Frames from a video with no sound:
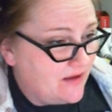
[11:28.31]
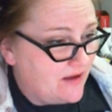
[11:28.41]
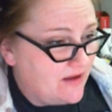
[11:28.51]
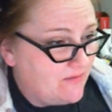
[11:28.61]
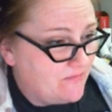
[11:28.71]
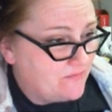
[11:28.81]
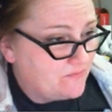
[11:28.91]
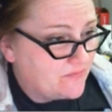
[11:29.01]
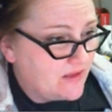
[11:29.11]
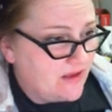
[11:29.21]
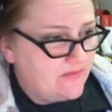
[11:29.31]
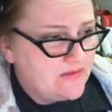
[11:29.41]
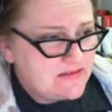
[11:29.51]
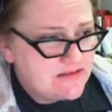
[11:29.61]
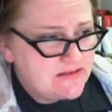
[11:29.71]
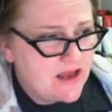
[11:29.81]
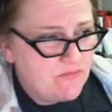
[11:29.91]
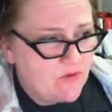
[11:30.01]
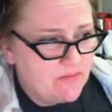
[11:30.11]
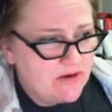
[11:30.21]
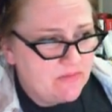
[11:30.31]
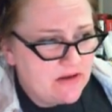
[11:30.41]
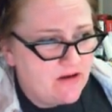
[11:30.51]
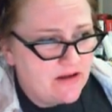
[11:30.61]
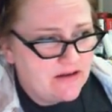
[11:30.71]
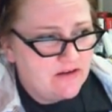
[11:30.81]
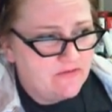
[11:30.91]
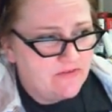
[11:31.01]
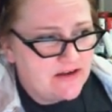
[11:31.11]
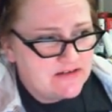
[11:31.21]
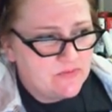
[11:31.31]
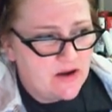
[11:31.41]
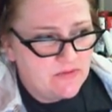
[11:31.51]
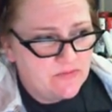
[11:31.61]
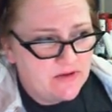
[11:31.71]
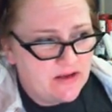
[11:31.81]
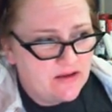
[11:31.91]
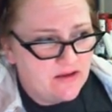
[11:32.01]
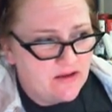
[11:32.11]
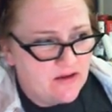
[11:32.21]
And this is time where I'm going to be on a device probably,